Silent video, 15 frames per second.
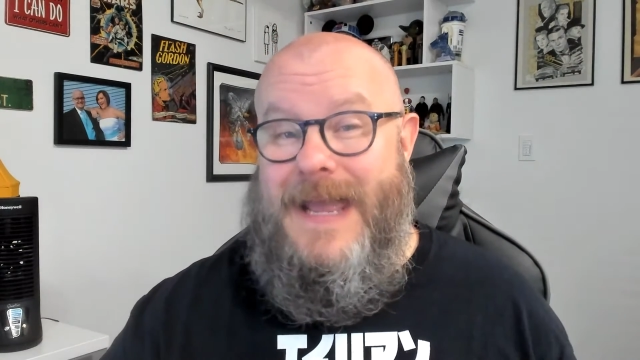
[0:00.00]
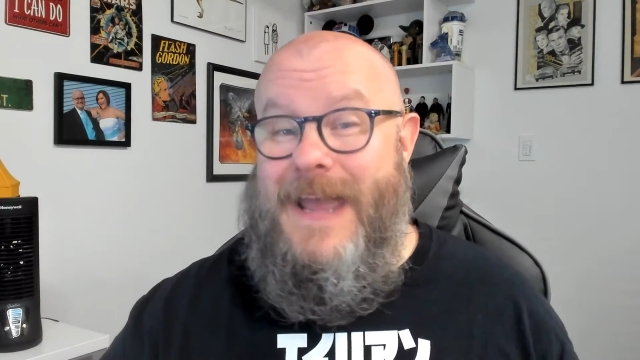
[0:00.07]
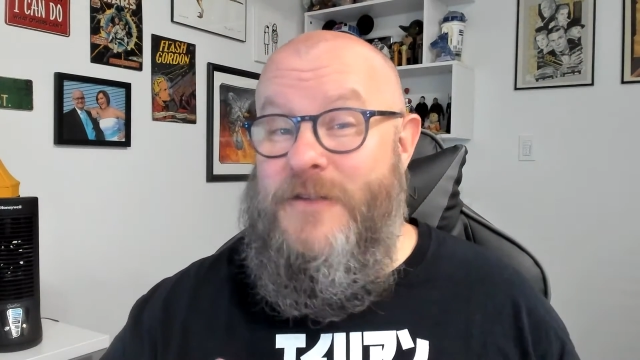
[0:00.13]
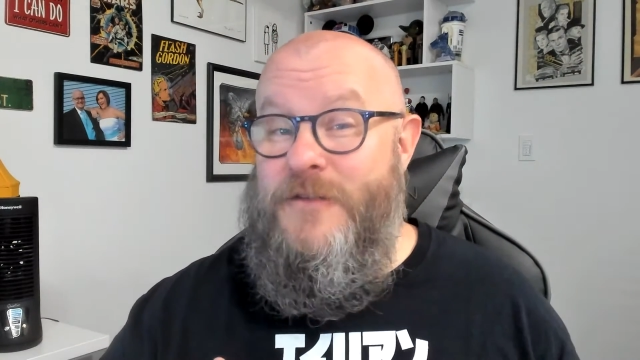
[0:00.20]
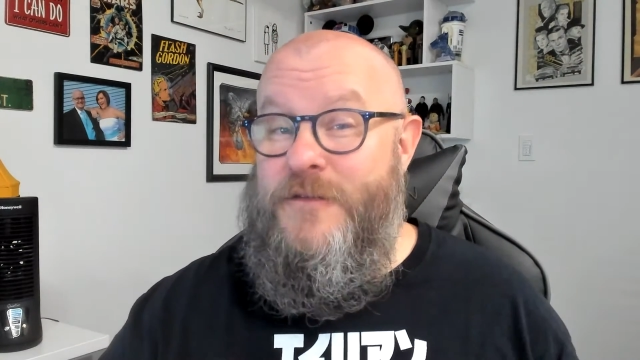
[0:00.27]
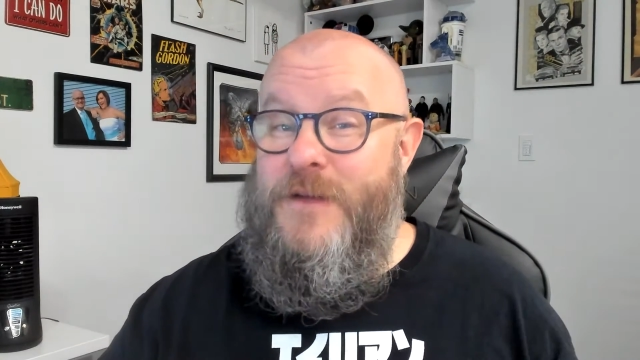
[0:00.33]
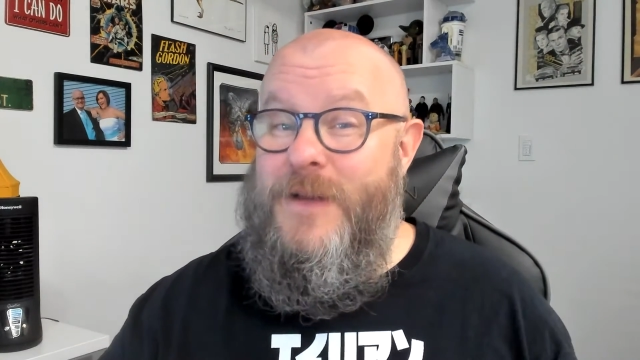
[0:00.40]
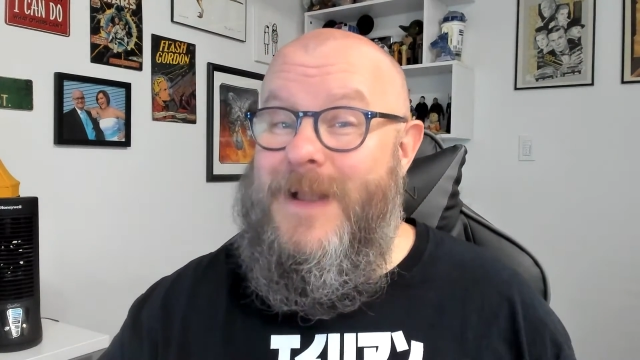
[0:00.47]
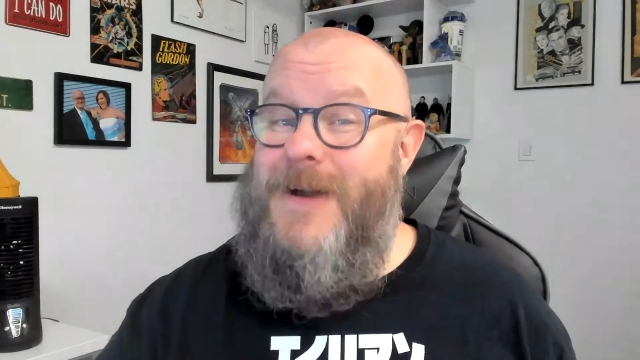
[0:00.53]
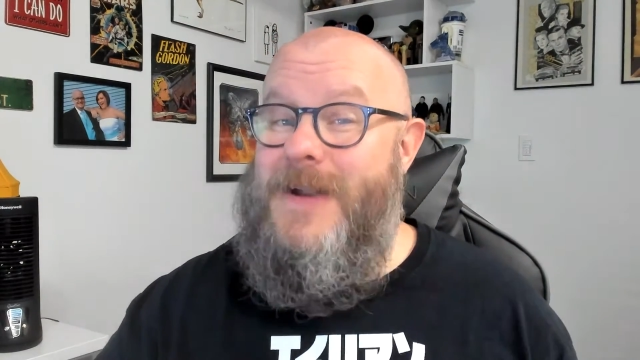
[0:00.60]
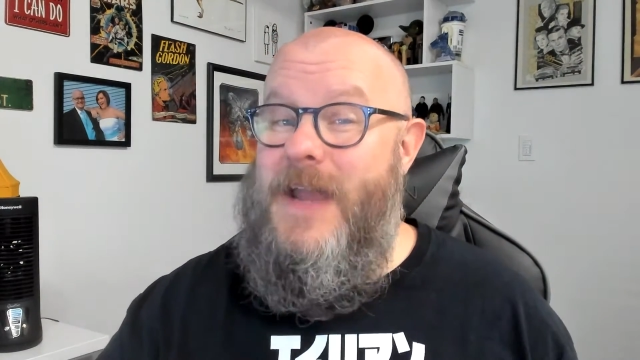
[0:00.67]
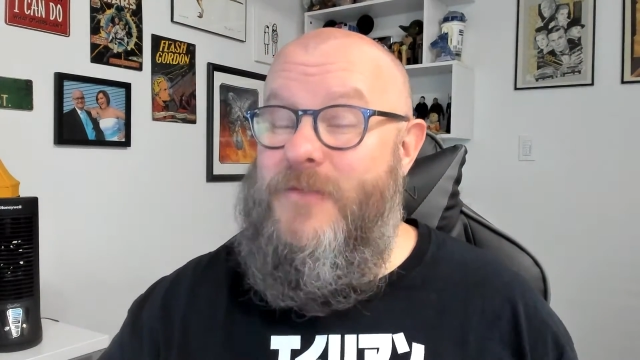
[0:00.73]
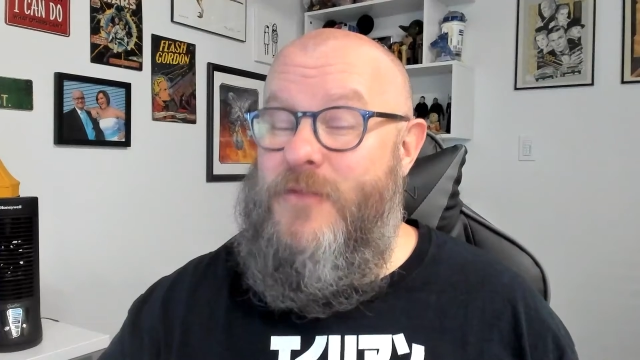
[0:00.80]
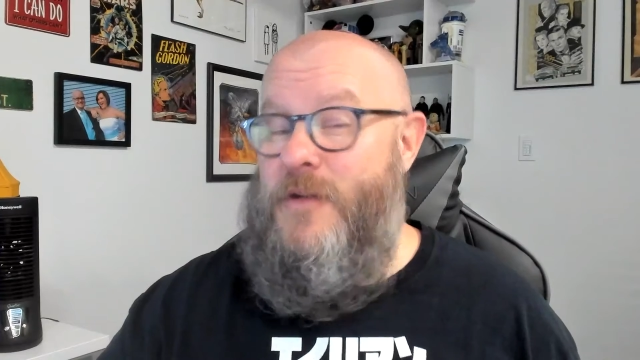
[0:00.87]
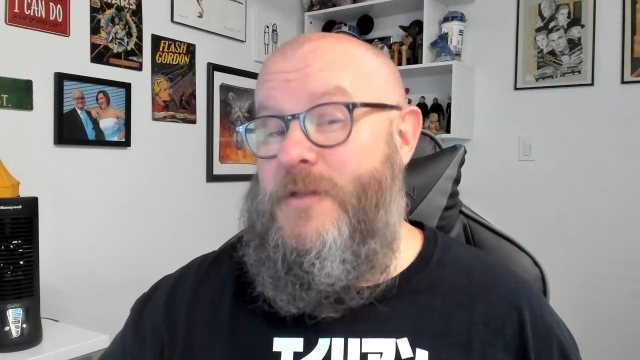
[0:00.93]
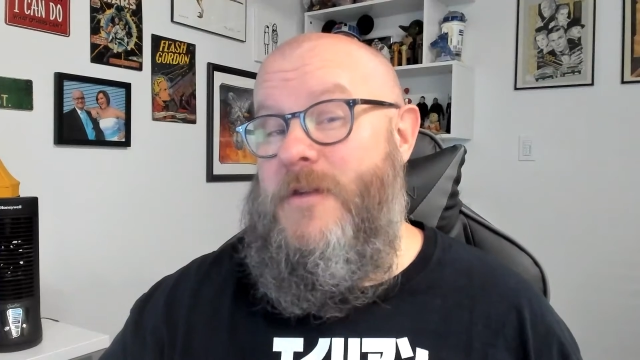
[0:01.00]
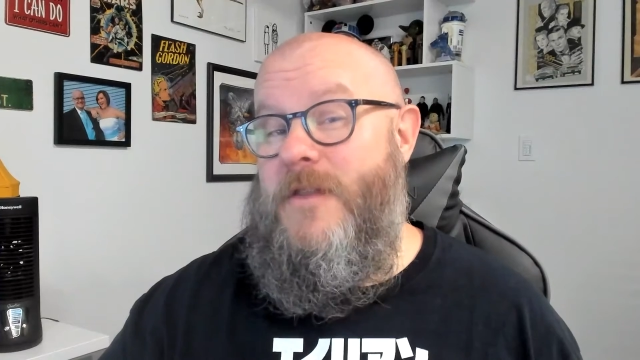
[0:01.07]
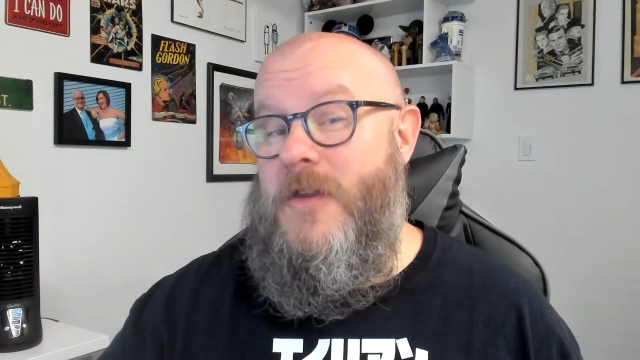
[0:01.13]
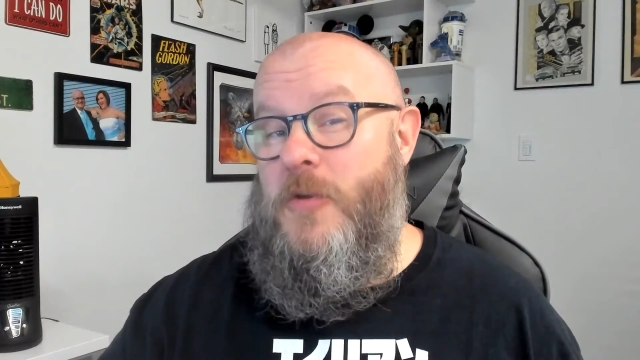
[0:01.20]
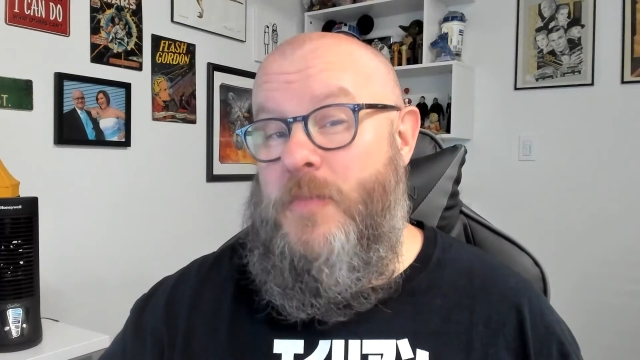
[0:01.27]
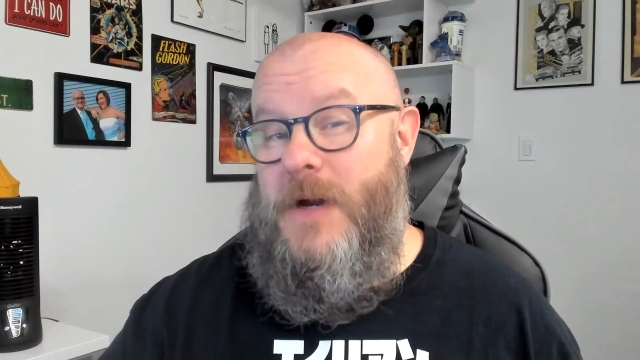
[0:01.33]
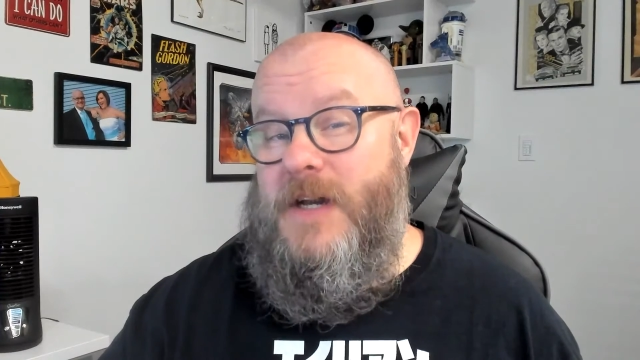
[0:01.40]
and fill out everything
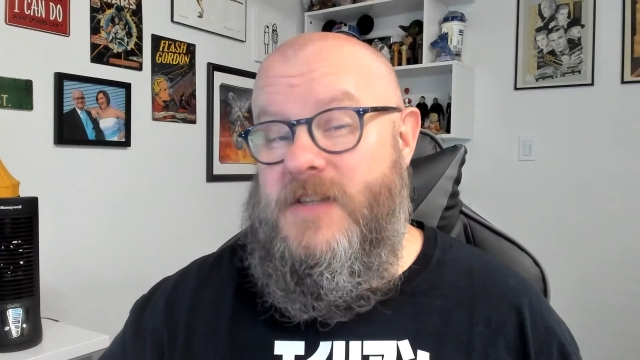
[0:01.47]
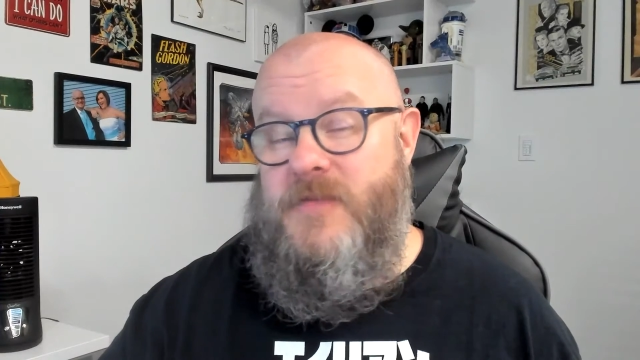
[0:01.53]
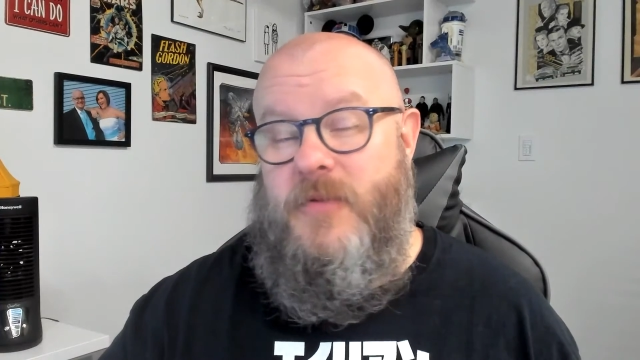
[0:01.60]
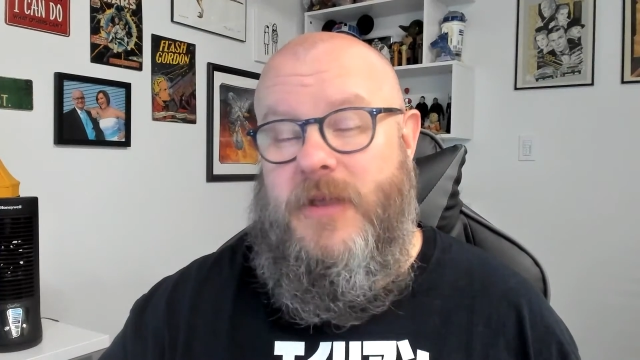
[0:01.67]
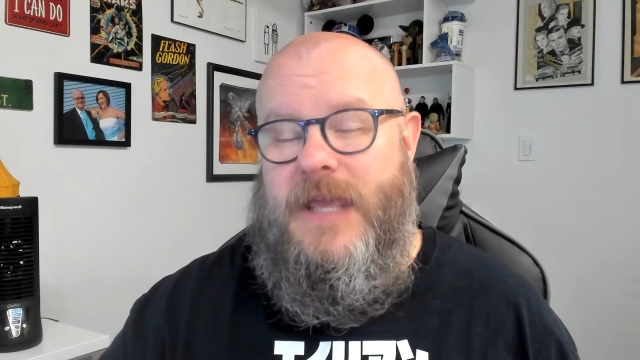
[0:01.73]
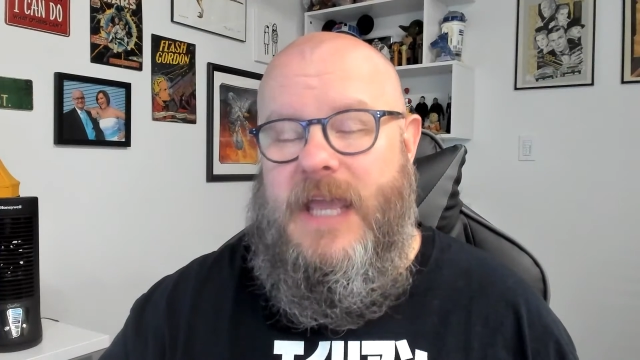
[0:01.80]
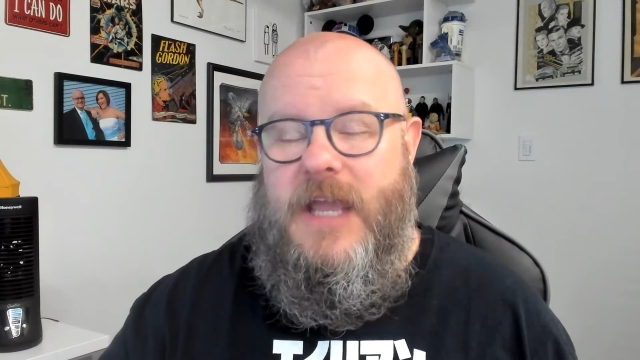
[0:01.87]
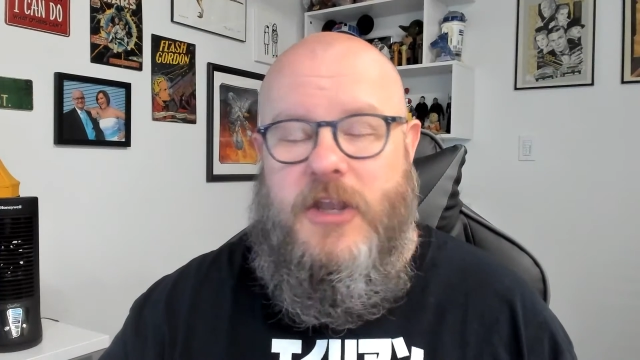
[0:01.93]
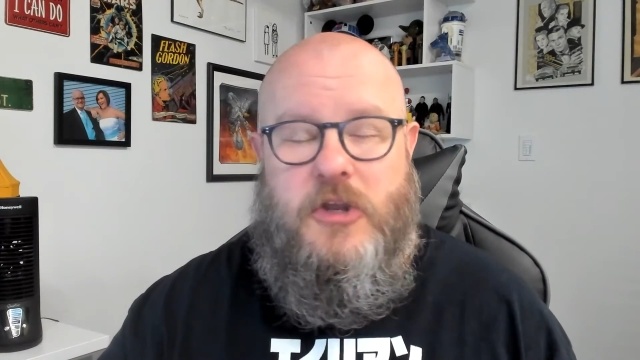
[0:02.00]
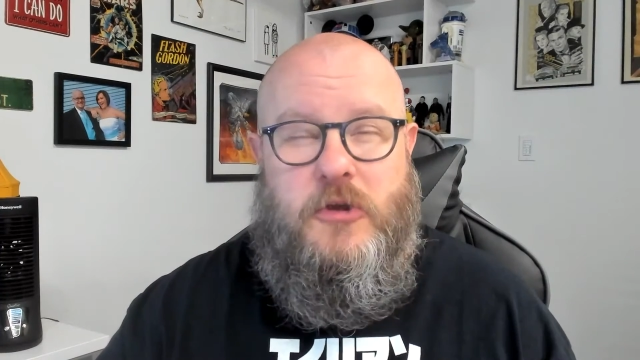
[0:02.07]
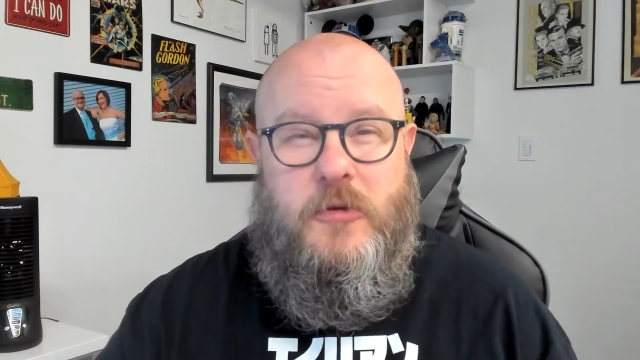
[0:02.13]
that you possibly can.